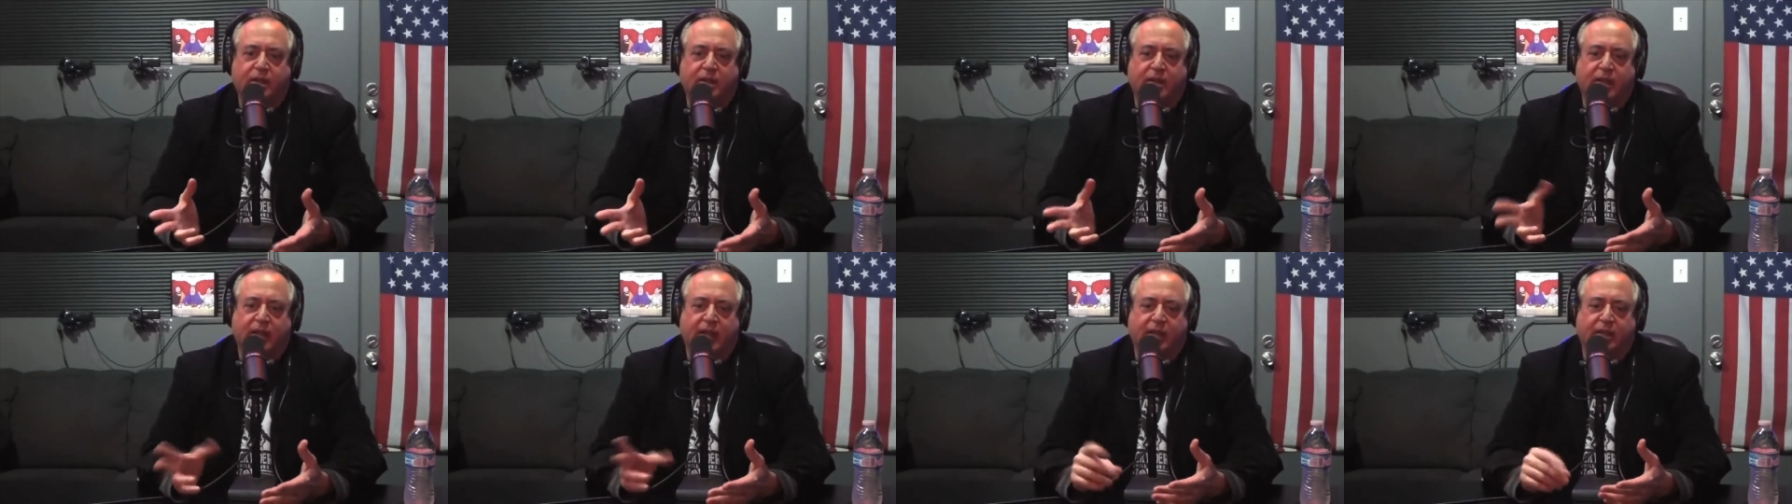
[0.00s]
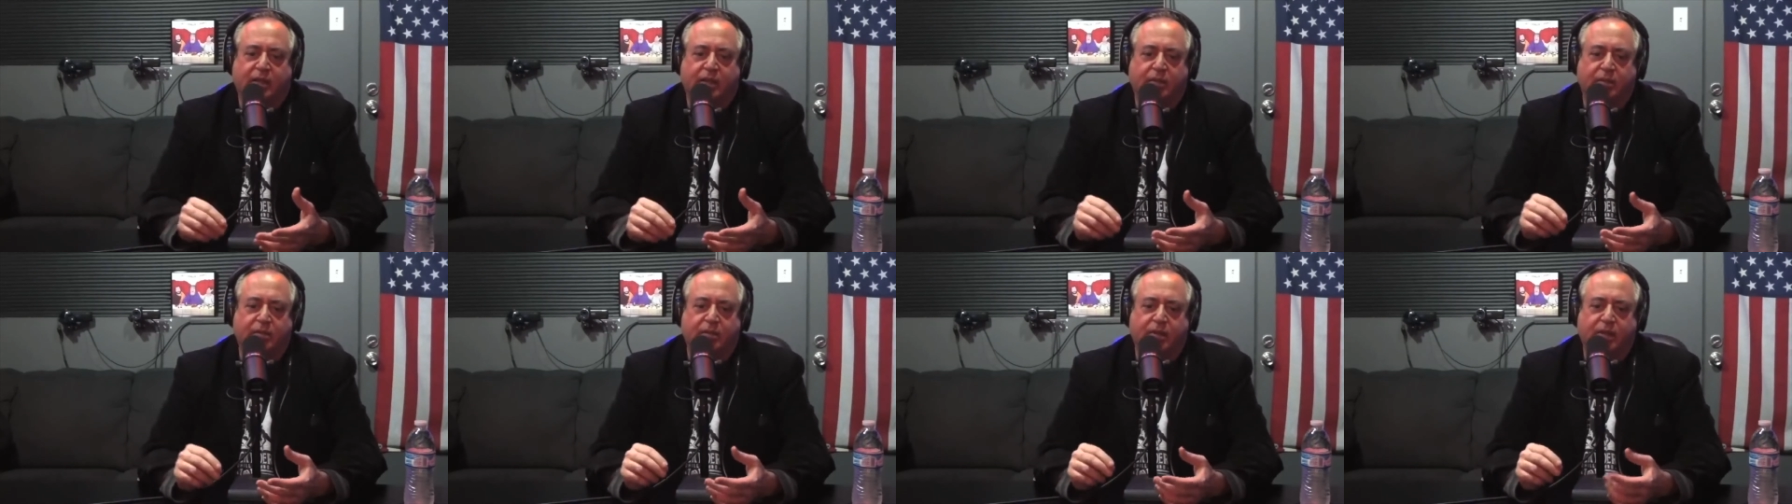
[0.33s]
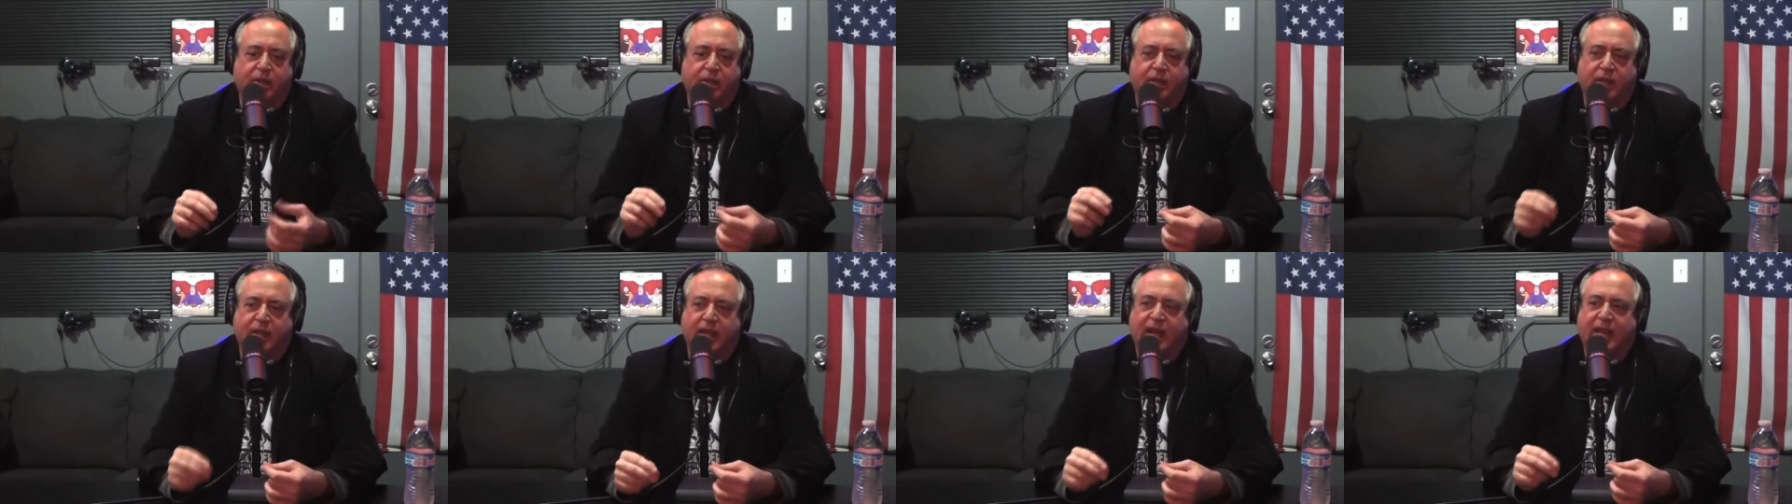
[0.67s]
like the, the
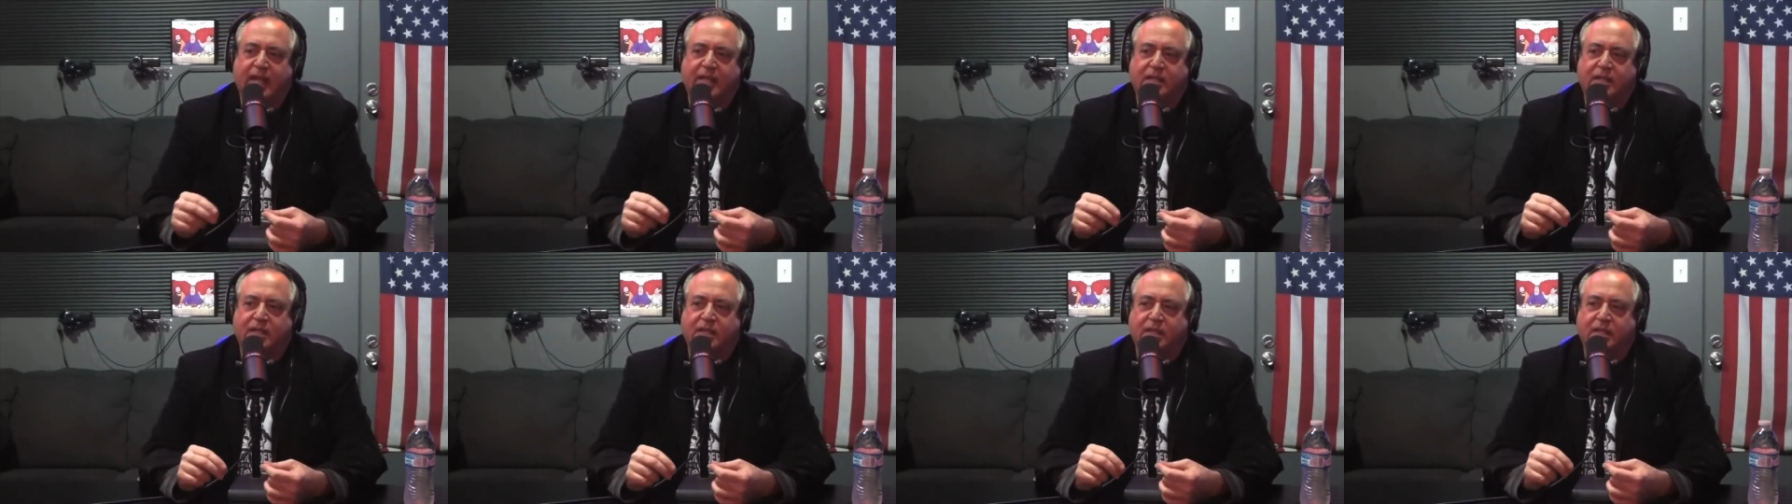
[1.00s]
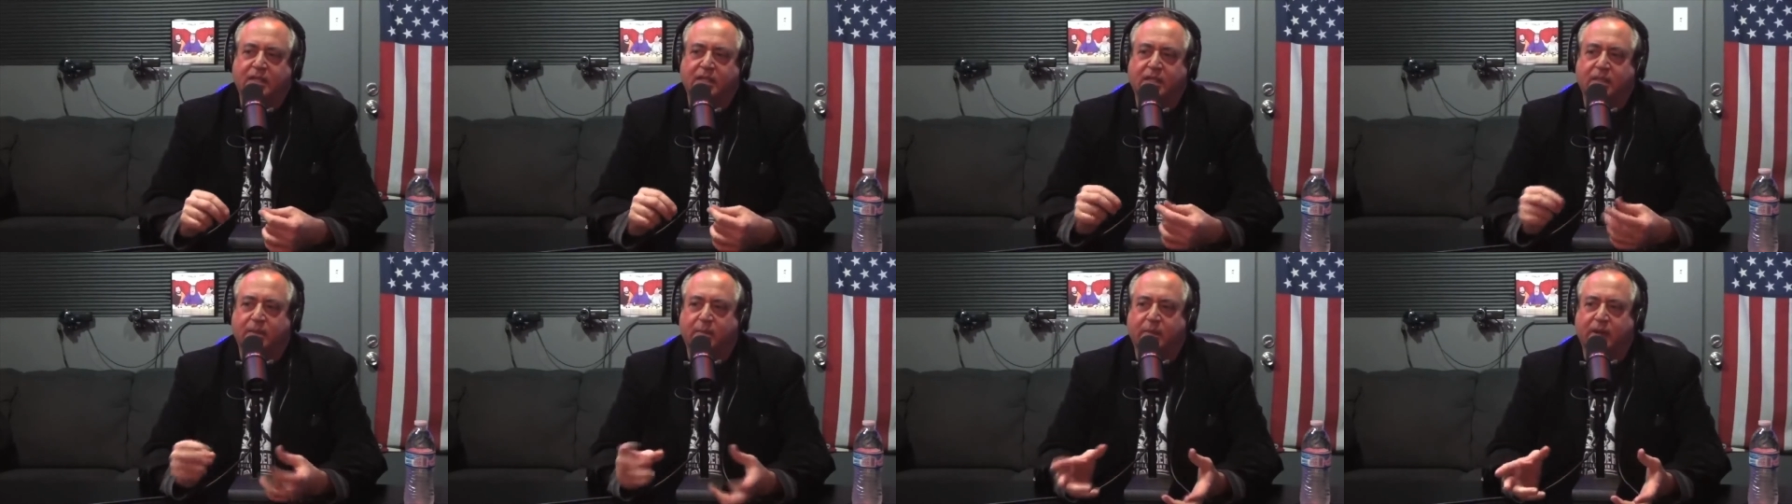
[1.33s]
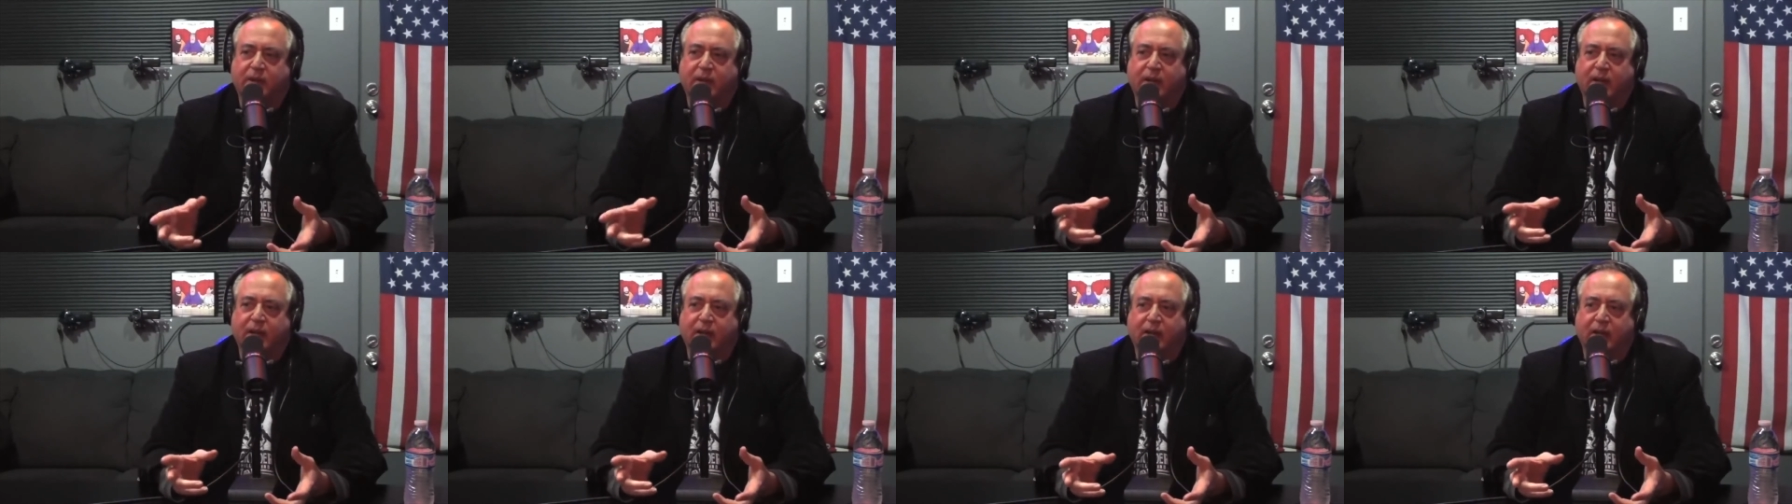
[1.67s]
glasses at the
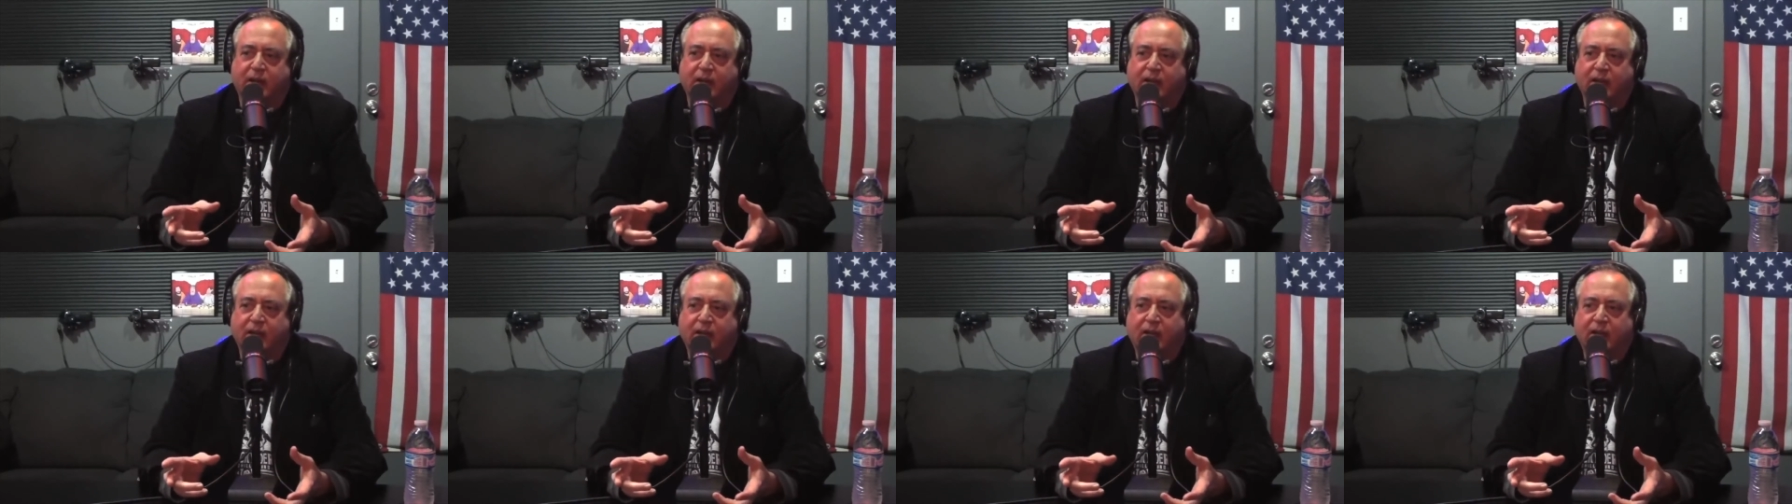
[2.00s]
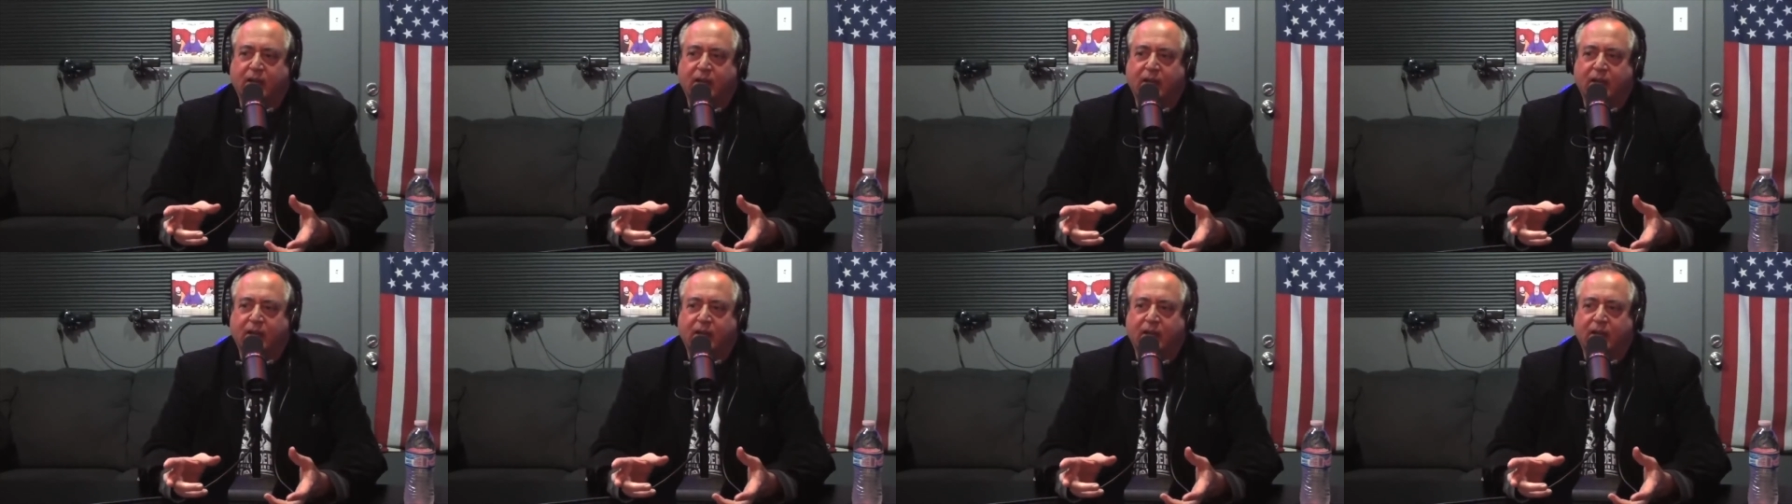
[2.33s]
beginning,